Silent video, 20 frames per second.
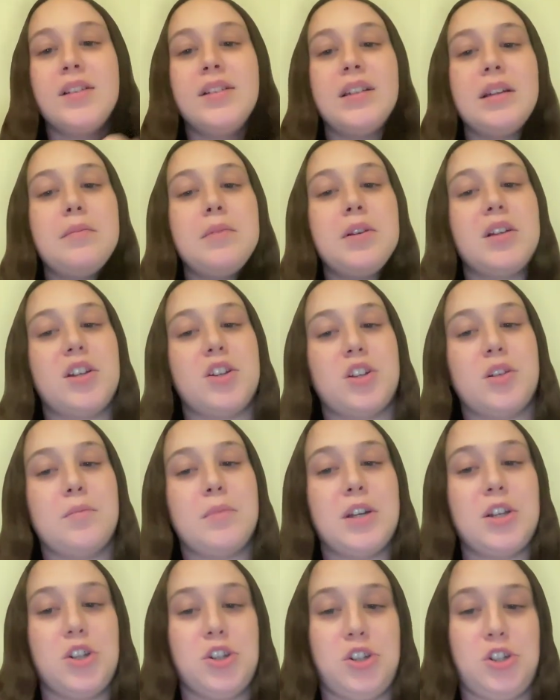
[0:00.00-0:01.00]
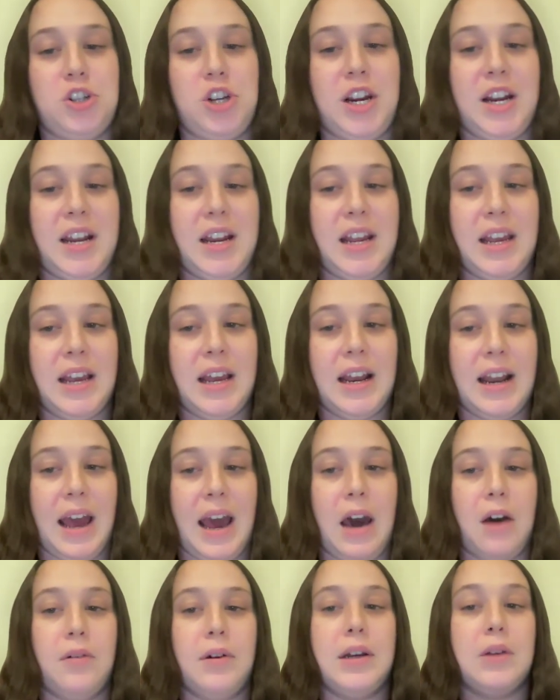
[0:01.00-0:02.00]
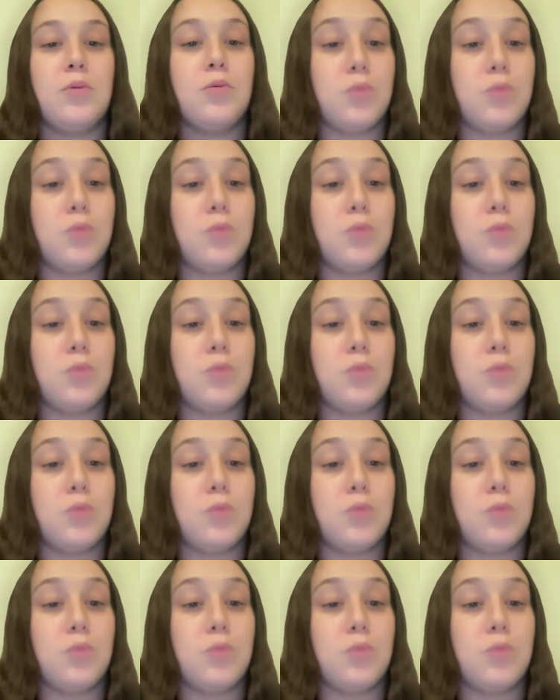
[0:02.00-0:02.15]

simulation-based training and how it